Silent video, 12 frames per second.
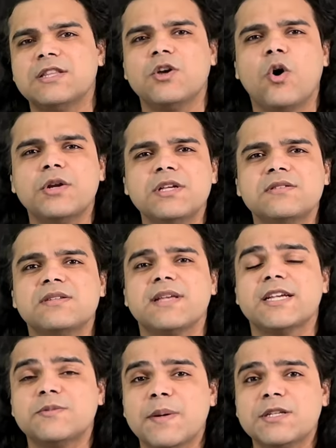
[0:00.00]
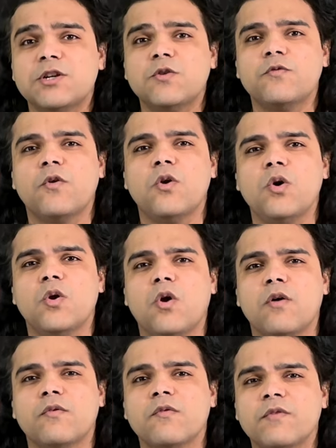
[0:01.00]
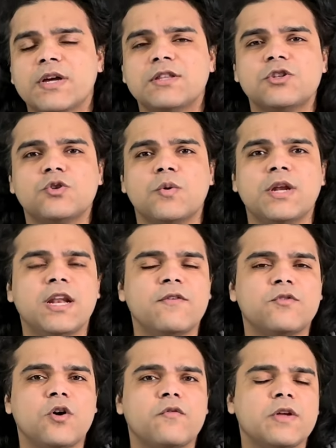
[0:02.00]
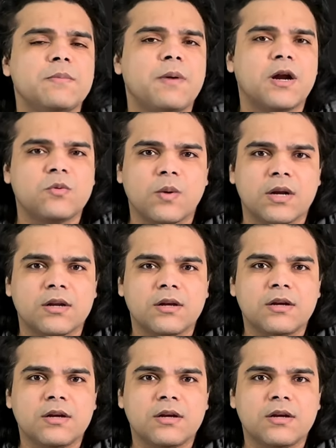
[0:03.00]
and the audience is expected to follow along from where the story left off in part 1.